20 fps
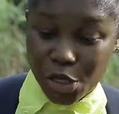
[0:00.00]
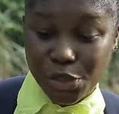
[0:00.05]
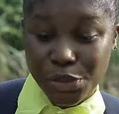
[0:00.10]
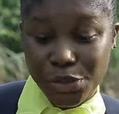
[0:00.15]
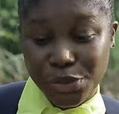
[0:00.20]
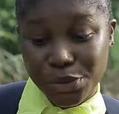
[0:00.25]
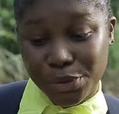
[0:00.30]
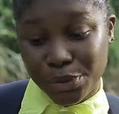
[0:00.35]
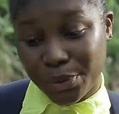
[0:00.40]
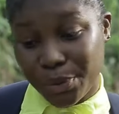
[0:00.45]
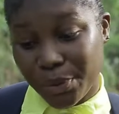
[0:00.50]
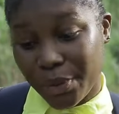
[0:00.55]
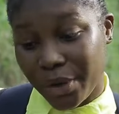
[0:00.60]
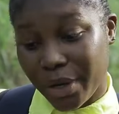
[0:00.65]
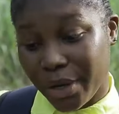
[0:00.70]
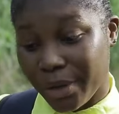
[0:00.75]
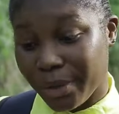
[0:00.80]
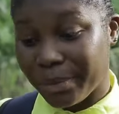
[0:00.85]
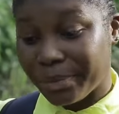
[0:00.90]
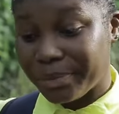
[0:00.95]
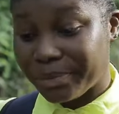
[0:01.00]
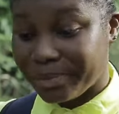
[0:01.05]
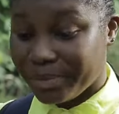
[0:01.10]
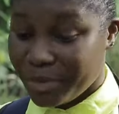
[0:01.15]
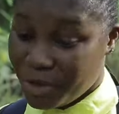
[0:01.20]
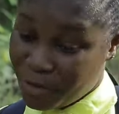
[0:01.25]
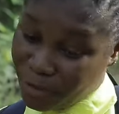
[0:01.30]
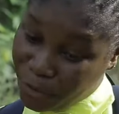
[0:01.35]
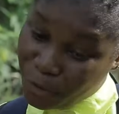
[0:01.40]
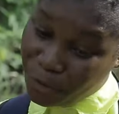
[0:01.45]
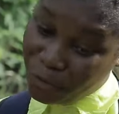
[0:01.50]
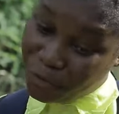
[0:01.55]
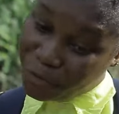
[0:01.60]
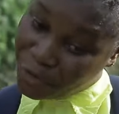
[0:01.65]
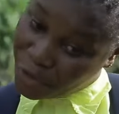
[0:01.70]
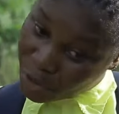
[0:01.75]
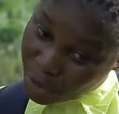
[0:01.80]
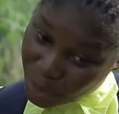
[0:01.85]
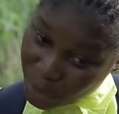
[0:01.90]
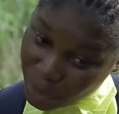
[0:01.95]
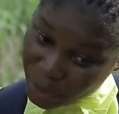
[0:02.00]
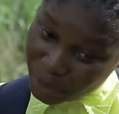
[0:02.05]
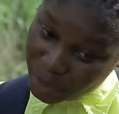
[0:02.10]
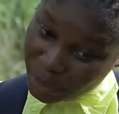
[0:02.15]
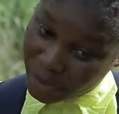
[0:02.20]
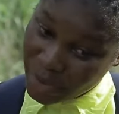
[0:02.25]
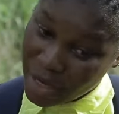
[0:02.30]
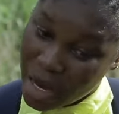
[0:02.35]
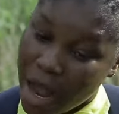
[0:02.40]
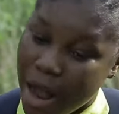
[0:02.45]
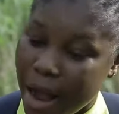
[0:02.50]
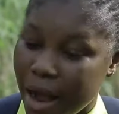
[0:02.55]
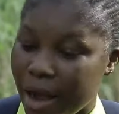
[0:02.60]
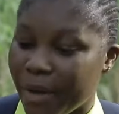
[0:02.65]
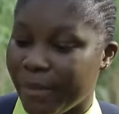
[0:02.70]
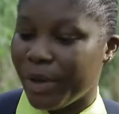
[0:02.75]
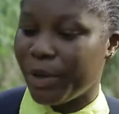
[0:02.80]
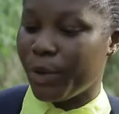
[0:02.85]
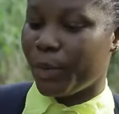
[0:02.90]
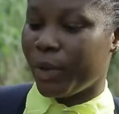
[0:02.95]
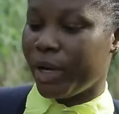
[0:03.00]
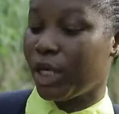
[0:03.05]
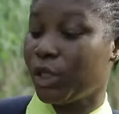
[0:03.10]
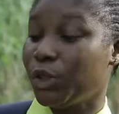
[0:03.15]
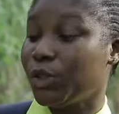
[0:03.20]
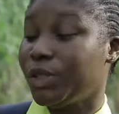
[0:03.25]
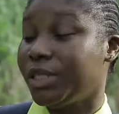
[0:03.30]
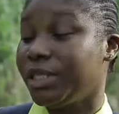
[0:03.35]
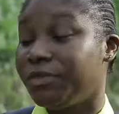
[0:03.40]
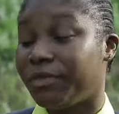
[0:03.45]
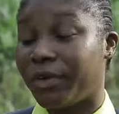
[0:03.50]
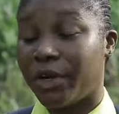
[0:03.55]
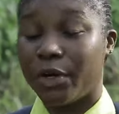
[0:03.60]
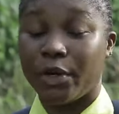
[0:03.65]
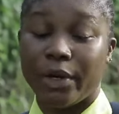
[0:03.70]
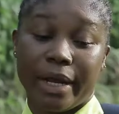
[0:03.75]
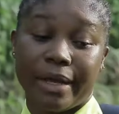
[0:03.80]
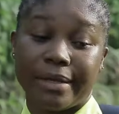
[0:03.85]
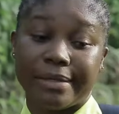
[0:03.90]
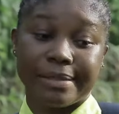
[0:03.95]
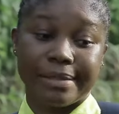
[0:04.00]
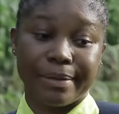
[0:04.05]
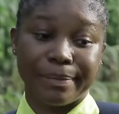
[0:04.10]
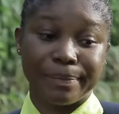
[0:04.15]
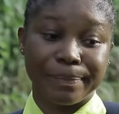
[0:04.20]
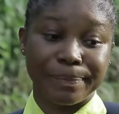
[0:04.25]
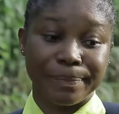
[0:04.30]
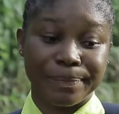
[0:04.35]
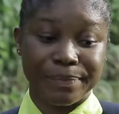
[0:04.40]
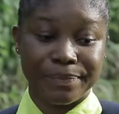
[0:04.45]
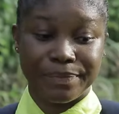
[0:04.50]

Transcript: So, if you fail, I may require to sit for another exam.